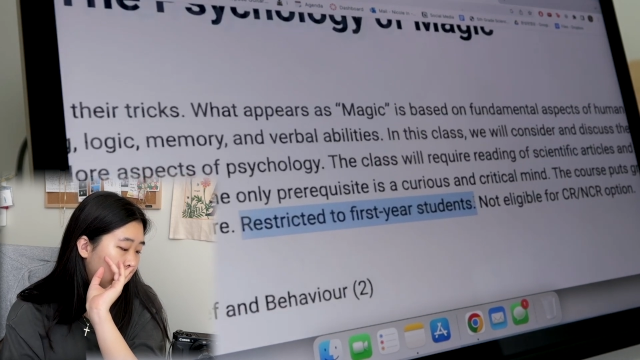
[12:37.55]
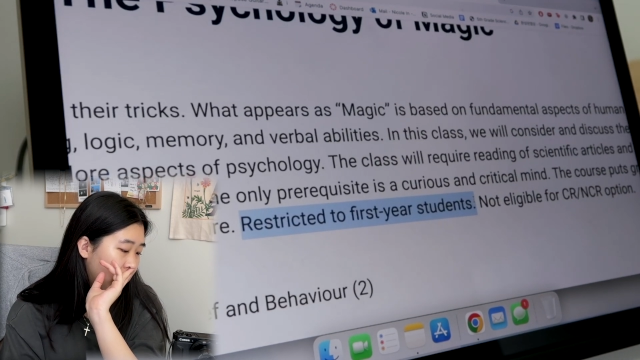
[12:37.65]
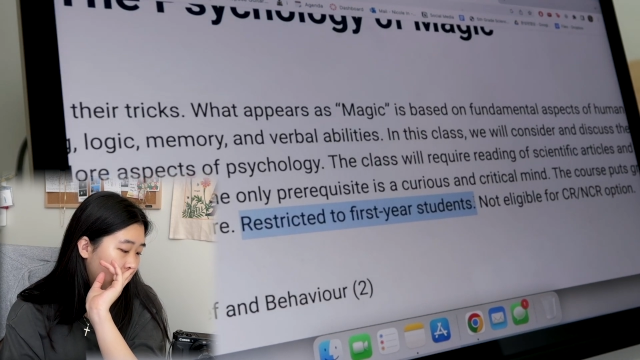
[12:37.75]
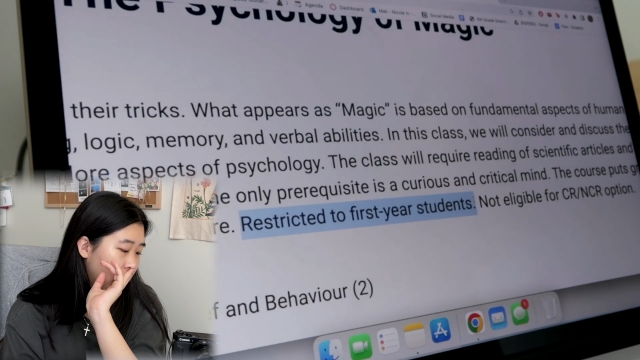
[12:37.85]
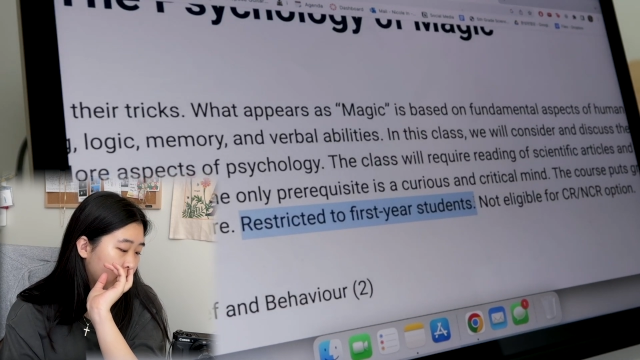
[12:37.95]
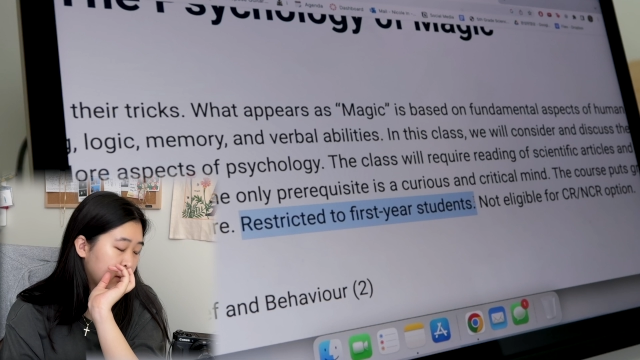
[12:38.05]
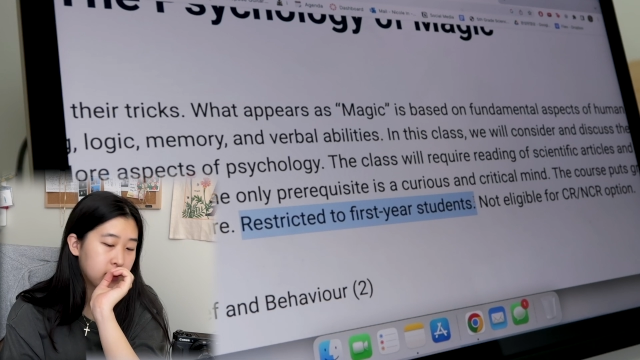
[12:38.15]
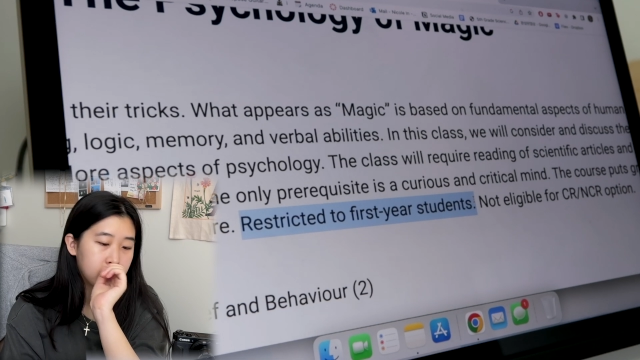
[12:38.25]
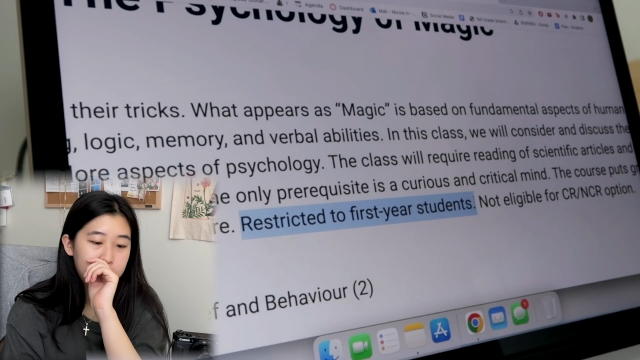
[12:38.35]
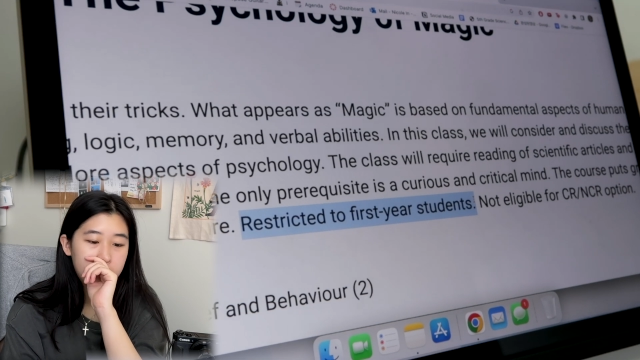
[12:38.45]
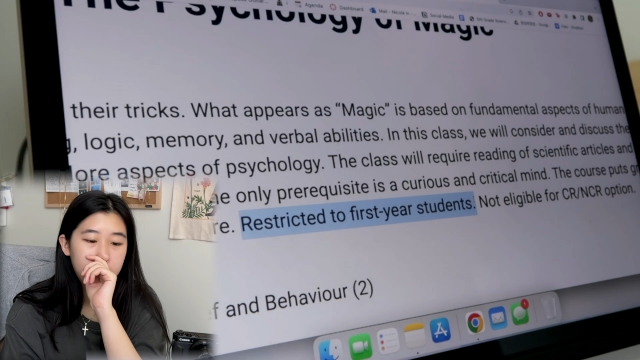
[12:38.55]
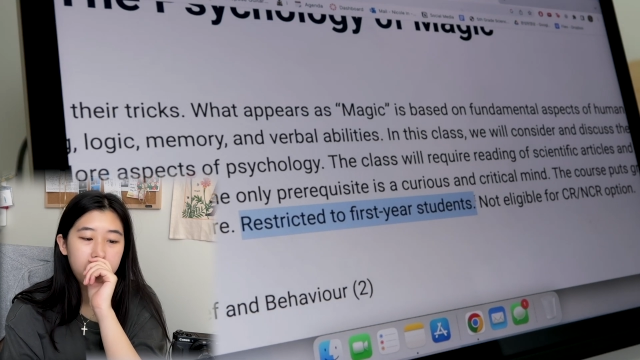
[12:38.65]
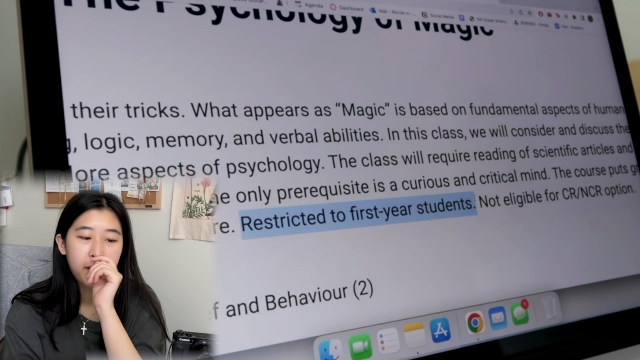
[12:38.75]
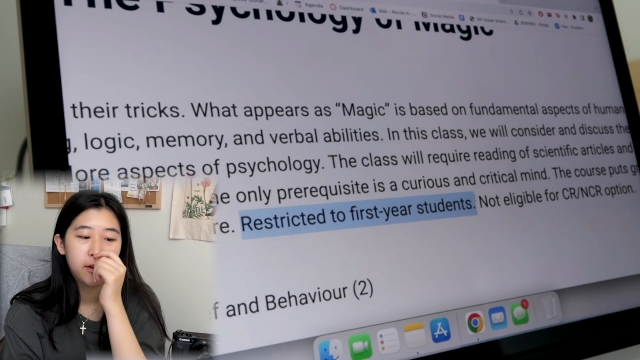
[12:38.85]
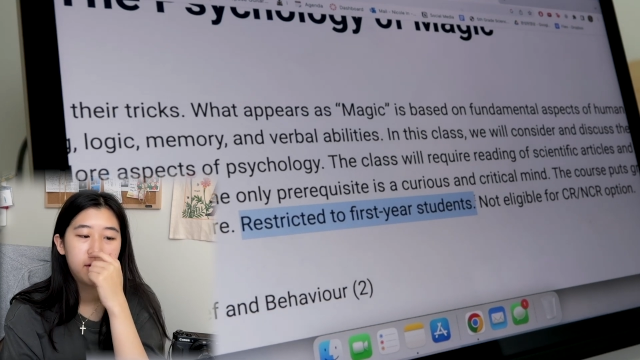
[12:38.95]
this is another thing to be
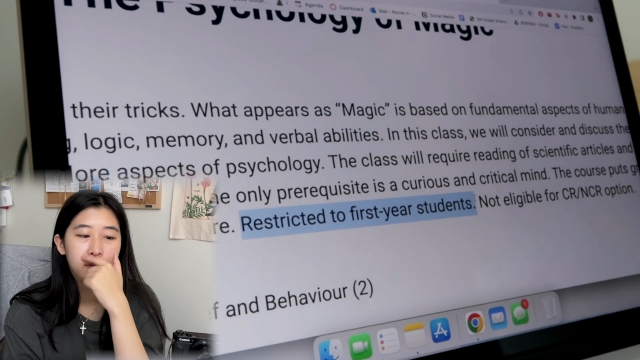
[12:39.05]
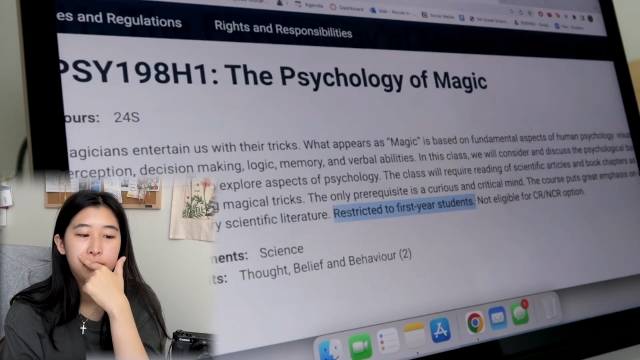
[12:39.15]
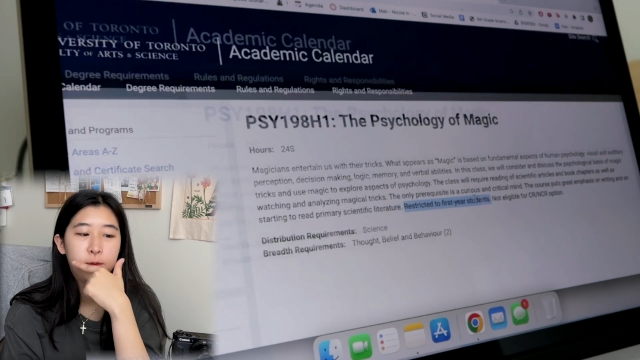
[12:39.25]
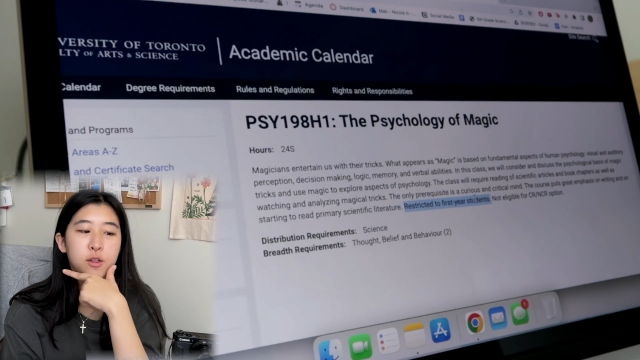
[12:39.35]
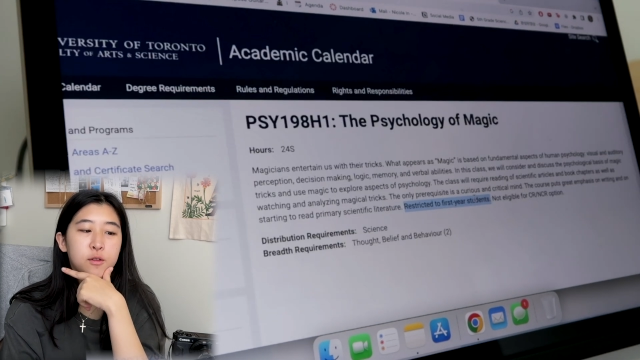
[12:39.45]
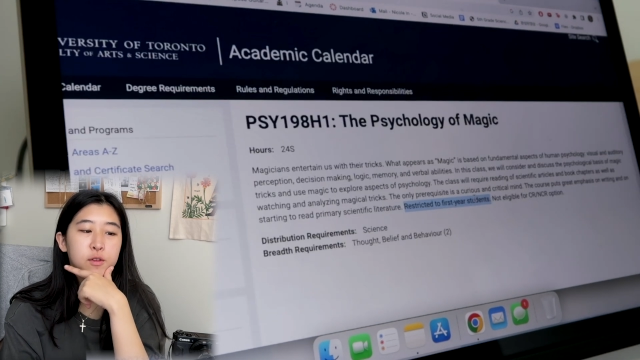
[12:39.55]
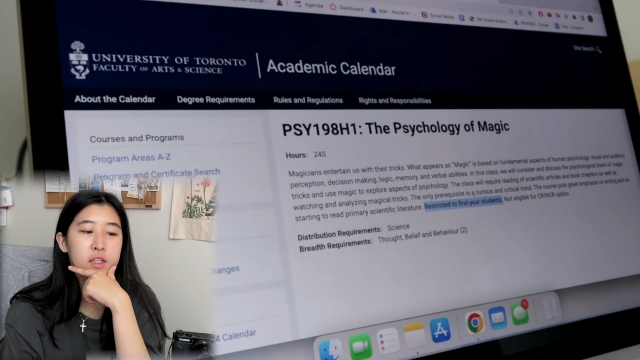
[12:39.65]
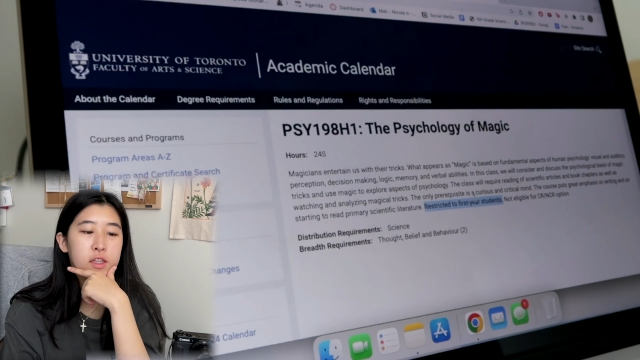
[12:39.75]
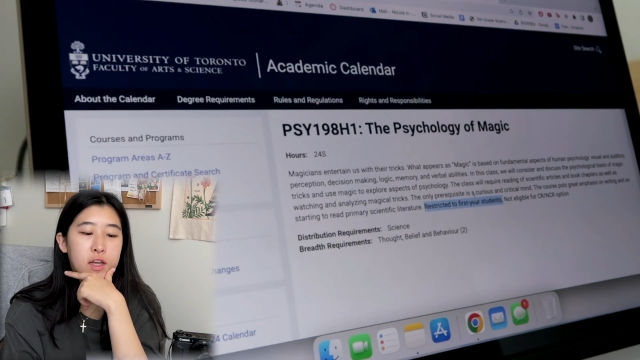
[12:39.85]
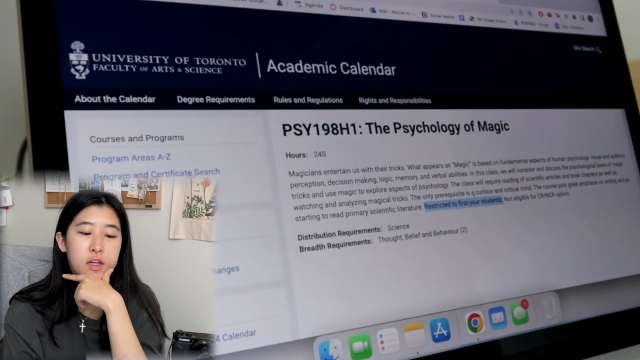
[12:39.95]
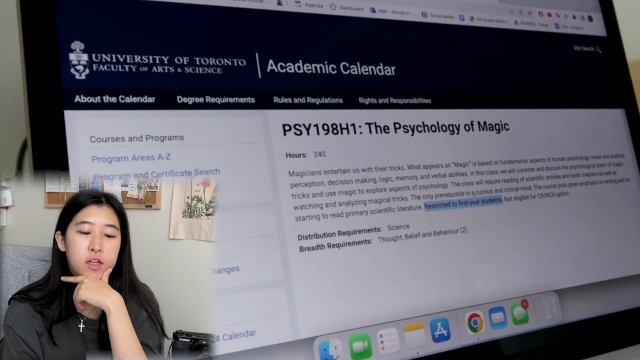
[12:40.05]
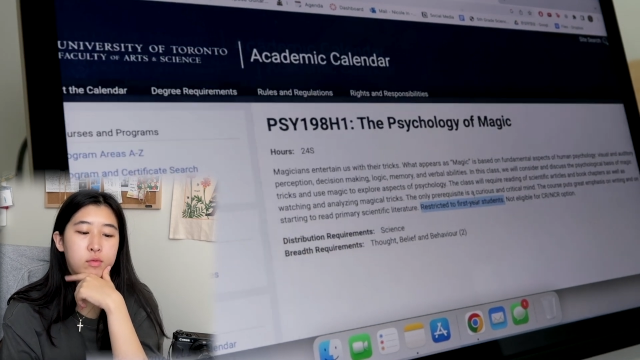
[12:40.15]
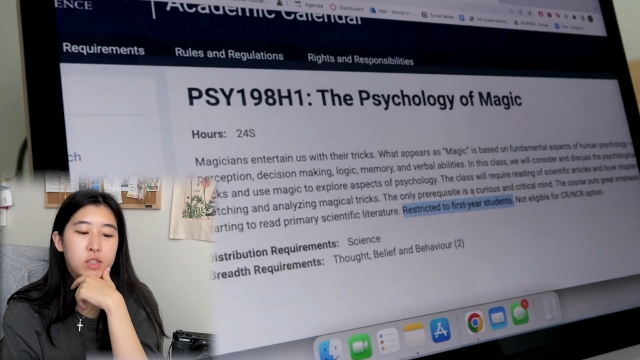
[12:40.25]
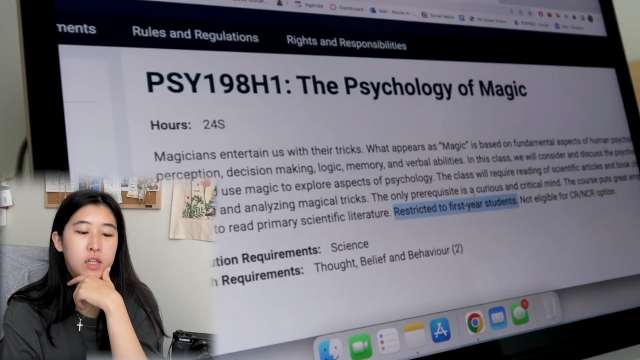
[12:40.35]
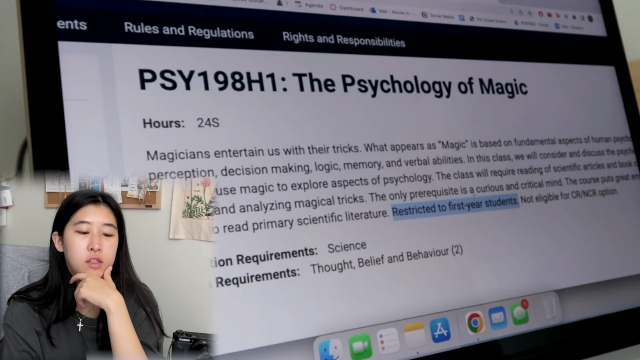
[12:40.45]
aware of when you're reading the
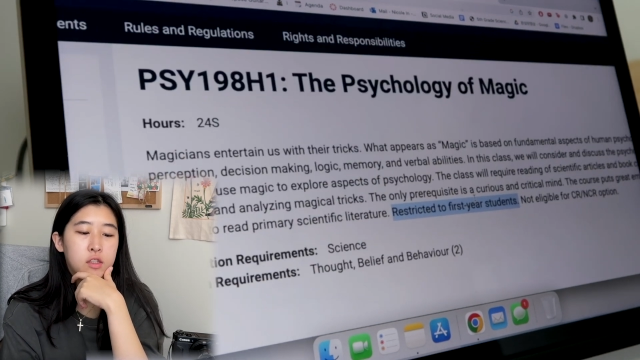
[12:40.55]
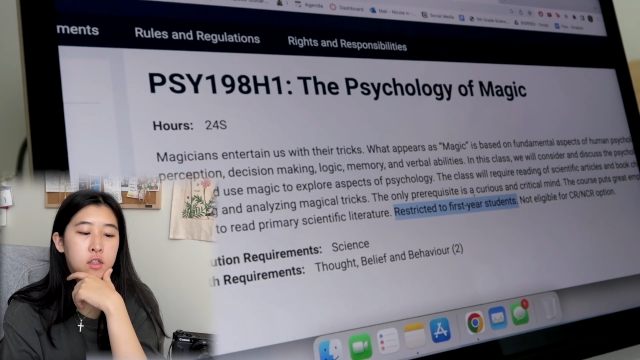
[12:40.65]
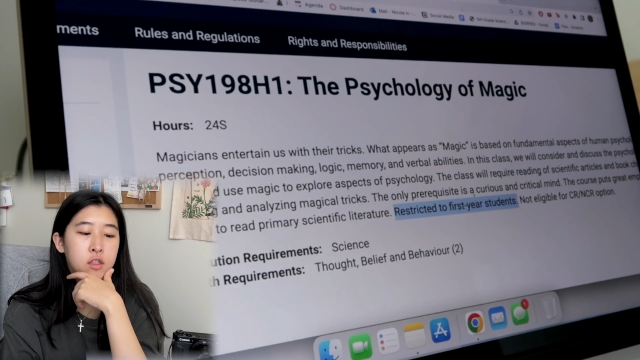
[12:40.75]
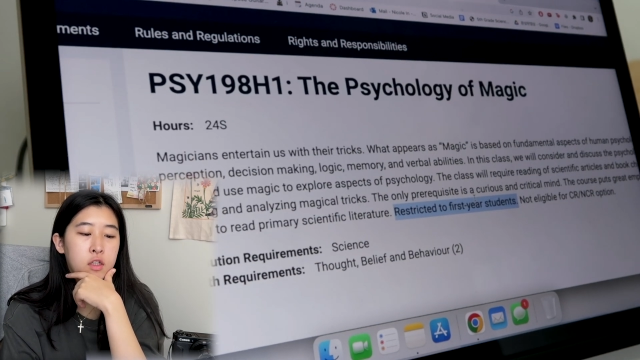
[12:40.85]
academic calendar.